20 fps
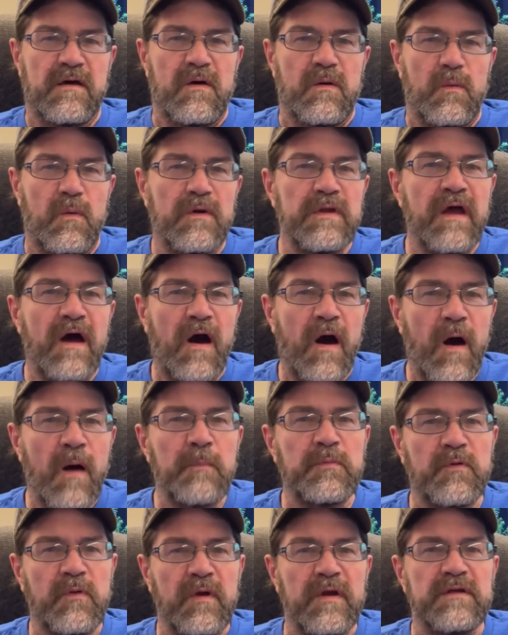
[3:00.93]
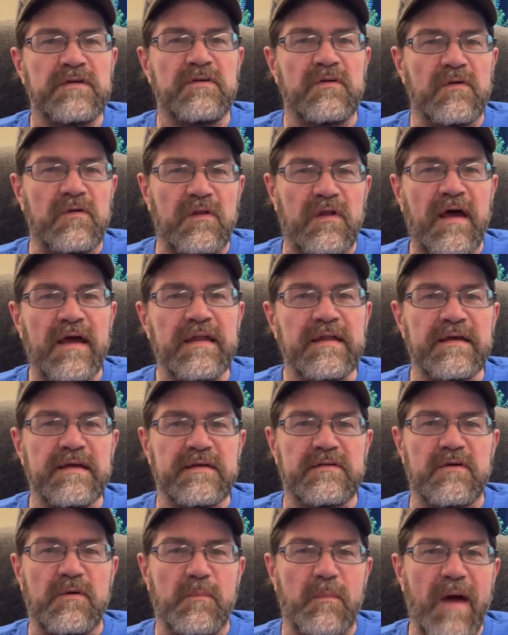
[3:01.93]
Well, you upgrade your lighting
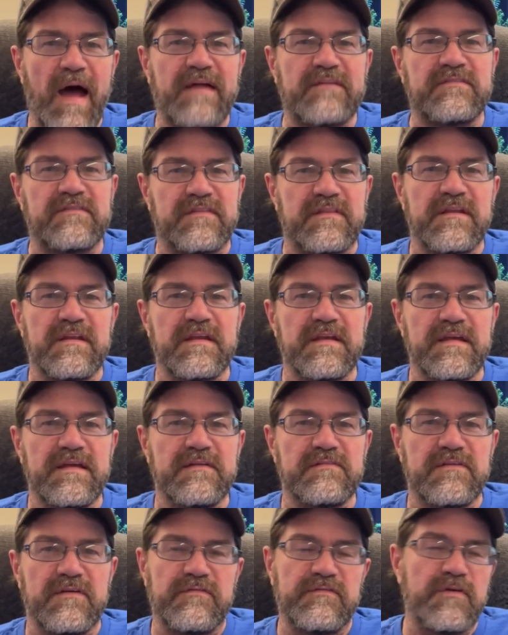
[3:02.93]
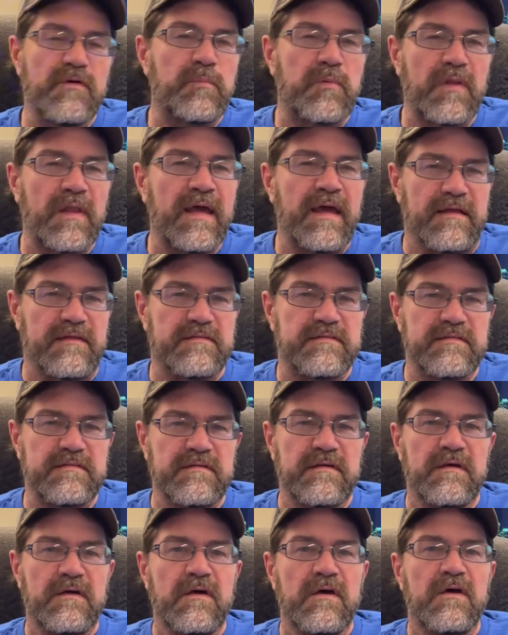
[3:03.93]
to match the needs of your plants.
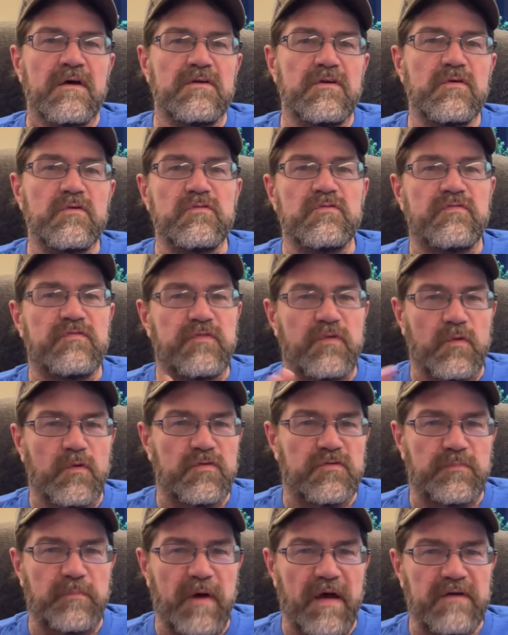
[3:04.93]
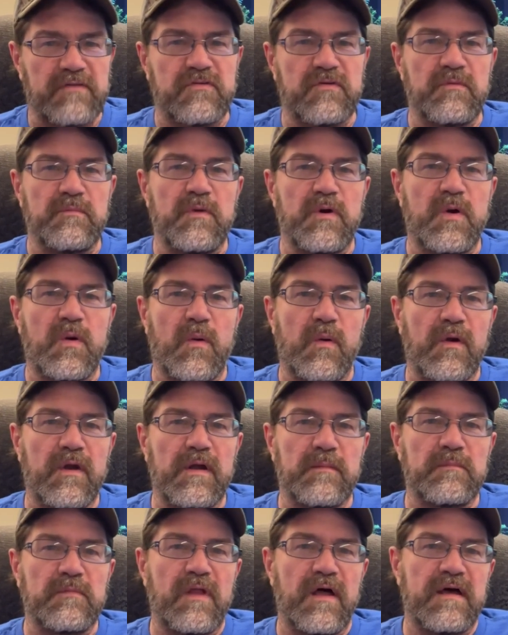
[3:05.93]
Use full spectrum
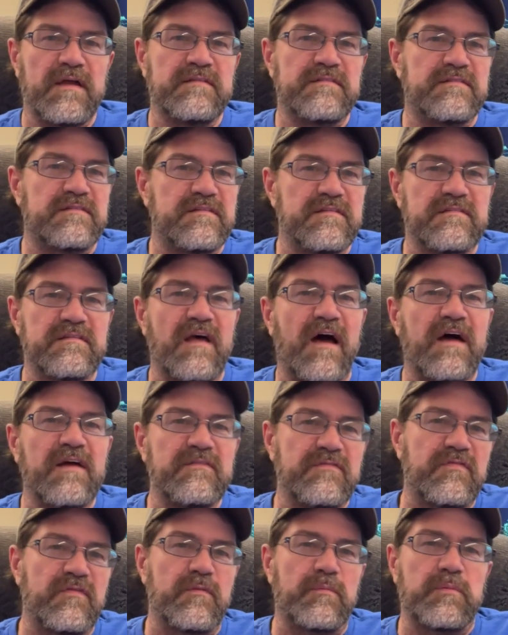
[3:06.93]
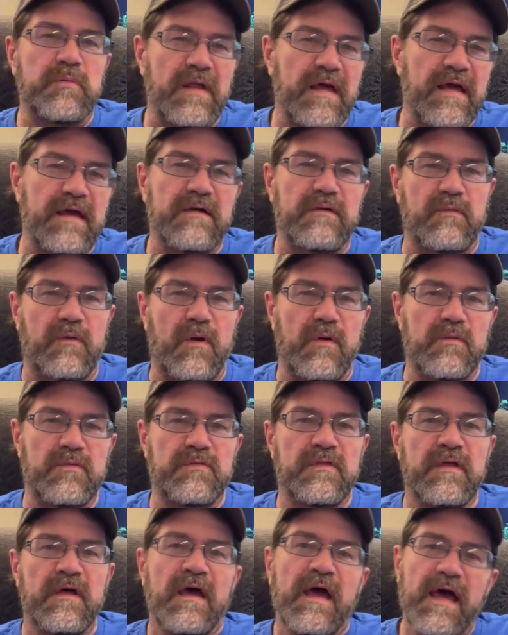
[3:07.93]
aquarium lights designed for plant growth
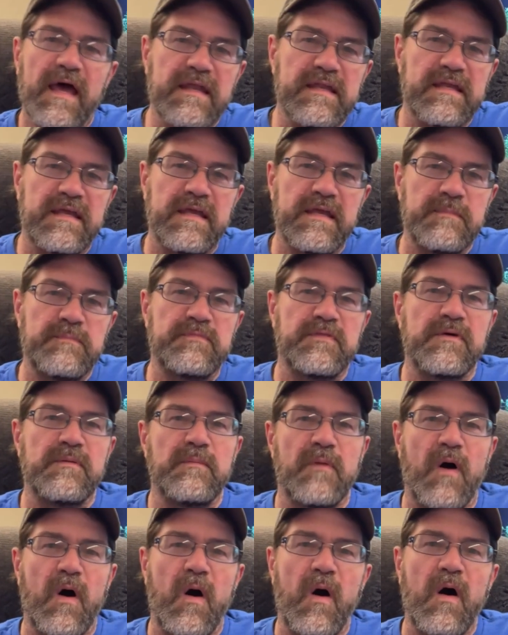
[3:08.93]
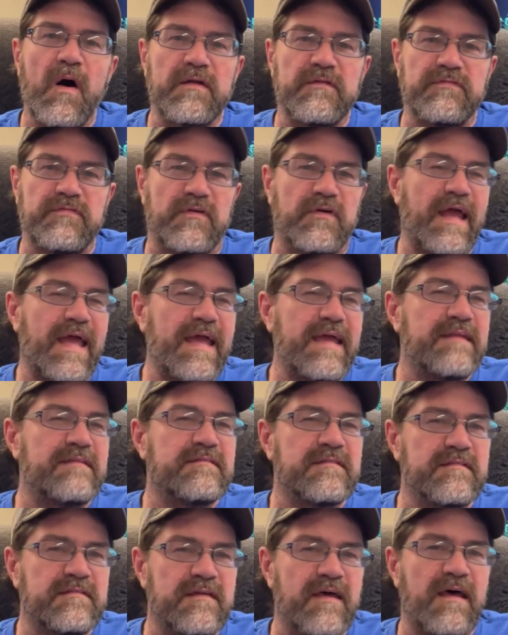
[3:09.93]
and keep them on for 8
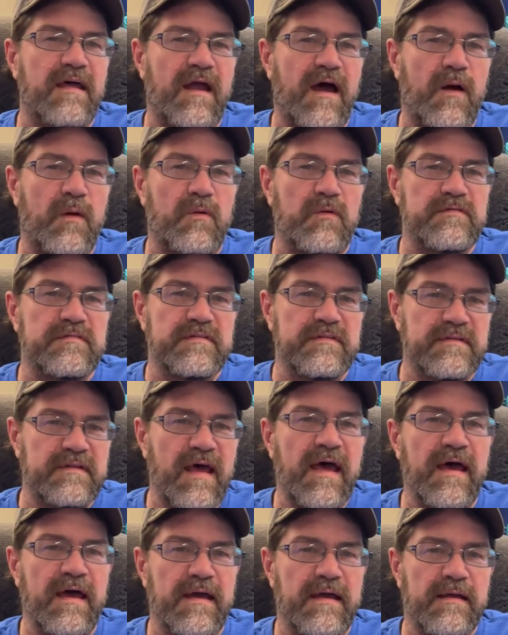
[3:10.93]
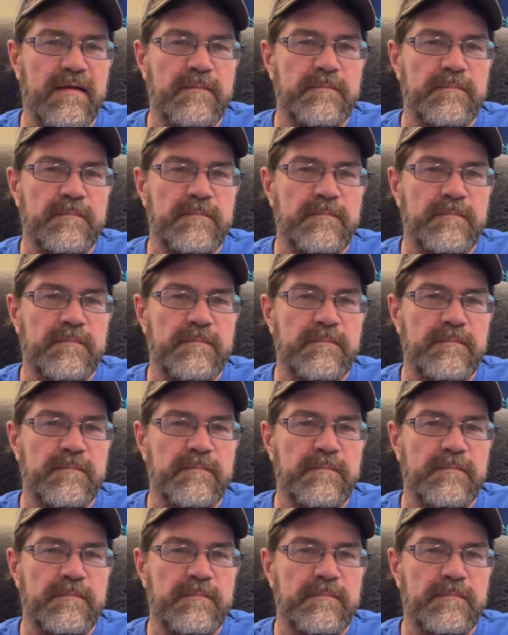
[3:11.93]
to 10 hours a day.